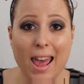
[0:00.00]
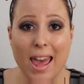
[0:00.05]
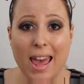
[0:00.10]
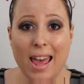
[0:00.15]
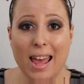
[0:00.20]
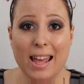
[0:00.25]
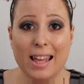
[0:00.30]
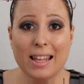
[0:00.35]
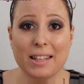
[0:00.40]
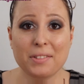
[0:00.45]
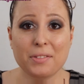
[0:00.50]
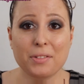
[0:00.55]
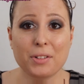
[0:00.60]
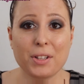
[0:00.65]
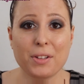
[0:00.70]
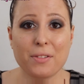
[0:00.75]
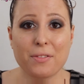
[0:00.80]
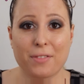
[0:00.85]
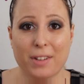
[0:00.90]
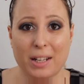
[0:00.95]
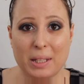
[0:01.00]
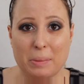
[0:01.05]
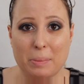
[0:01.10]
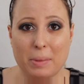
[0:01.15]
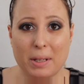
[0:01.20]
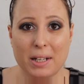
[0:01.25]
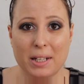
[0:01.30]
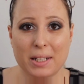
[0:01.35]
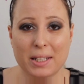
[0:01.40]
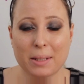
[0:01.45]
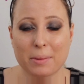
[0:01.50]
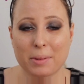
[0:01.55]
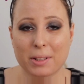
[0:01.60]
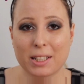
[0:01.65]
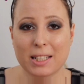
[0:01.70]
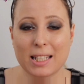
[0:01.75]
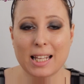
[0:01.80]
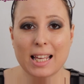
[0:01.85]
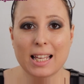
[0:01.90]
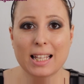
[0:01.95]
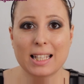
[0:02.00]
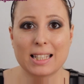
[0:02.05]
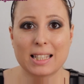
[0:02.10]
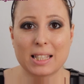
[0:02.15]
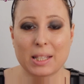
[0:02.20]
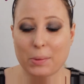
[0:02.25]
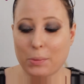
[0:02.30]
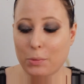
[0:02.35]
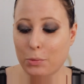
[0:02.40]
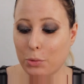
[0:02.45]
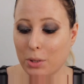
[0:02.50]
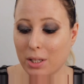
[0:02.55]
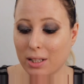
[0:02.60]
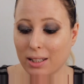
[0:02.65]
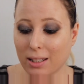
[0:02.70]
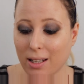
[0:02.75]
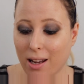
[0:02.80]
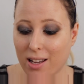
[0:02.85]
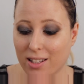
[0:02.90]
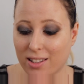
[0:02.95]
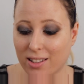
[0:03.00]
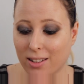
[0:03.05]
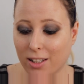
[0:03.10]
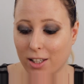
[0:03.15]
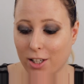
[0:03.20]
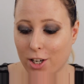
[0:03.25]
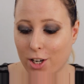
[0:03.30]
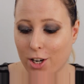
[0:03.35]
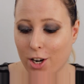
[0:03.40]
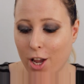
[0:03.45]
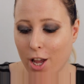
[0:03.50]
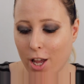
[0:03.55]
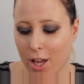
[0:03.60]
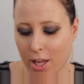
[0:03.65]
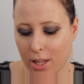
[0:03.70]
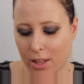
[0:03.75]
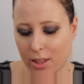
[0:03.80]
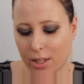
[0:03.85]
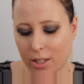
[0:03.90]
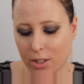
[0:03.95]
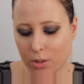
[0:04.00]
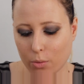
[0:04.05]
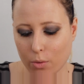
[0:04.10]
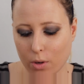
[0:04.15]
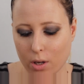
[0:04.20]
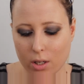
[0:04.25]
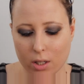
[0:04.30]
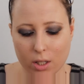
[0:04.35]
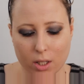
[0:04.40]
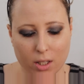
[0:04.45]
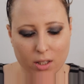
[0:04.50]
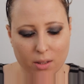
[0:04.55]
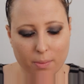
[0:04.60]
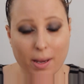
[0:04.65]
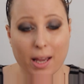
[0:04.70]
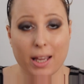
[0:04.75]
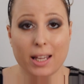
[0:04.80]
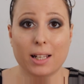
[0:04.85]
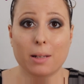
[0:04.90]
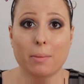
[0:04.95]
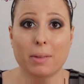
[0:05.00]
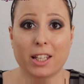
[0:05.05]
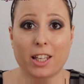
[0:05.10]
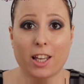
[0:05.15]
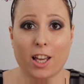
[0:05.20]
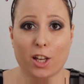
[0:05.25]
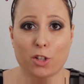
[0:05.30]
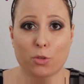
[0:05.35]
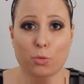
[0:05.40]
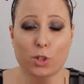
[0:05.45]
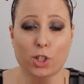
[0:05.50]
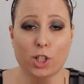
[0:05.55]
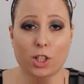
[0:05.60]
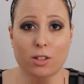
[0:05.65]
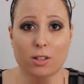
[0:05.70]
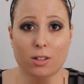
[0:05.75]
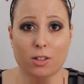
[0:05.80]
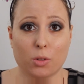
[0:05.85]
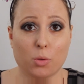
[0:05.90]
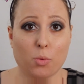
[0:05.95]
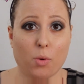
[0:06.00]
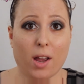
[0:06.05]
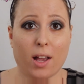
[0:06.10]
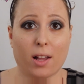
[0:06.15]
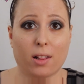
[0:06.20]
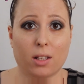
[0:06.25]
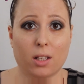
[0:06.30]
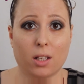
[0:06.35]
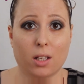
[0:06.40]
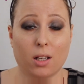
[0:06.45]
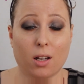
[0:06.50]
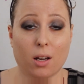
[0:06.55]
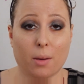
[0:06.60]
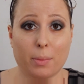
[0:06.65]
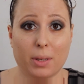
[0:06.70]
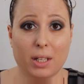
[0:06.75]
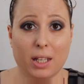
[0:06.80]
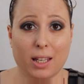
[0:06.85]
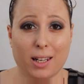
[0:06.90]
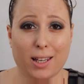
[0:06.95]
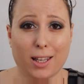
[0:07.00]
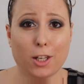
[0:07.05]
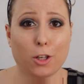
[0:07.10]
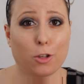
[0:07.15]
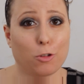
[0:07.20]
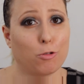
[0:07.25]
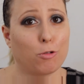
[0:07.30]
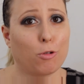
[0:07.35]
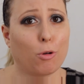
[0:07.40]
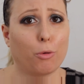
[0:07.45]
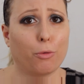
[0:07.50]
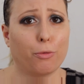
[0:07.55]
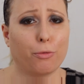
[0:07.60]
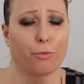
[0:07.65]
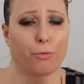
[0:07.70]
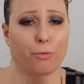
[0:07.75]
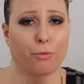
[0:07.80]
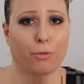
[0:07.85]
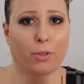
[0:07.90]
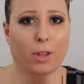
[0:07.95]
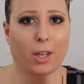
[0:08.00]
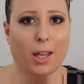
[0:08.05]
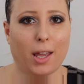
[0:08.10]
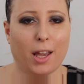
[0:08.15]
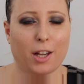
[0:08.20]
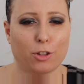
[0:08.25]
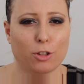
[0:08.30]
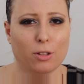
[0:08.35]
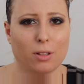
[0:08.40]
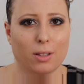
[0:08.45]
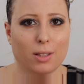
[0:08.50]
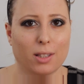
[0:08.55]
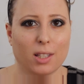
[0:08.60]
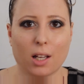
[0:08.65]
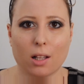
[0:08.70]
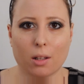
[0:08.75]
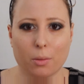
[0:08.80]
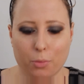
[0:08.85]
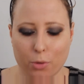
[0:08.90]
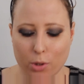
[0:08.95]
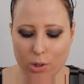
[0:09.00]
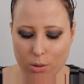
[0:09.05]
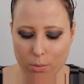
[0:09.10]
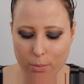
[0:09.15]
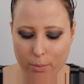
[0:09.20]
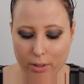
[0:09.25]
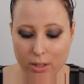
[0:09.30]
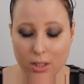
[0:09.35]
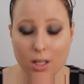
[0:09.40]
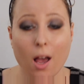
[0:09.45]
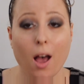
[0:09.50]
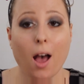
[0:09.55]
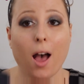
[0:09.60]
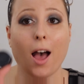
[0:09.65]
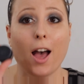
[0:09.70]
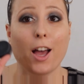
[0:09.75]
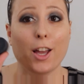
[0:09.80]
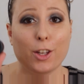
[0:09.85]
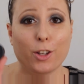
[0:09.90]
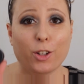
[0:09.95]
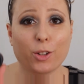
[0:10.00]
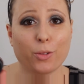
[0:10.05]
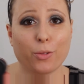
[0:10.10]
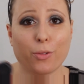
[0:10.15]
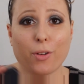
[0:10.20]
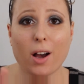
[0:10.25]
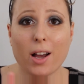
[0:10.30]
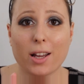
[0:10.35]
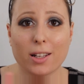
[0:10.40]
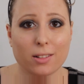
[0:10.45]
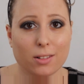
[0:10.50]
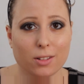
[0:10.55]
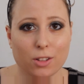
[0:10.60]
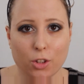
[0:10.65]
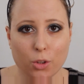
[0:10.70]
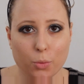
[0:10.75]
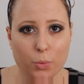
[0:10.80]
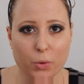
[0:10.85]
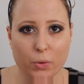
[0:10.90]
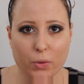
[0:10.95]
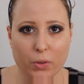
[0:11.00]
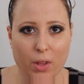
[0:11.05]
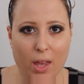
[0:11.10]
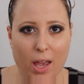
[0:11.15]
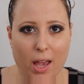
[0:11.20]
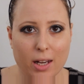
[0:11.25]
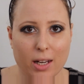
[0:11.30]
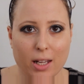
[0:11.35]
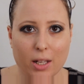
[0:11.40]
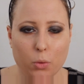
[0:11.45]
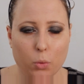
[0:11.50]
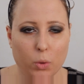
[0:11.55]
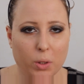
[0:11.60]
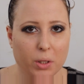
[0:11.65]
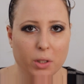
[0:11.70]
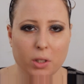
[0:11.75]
And for the fun part, I'm gonna take some really nice glitter. This one is by Il Makiage, which is an Israeli company, and I don't know if they actually sell abroad, but you can find dupes for that anywhere.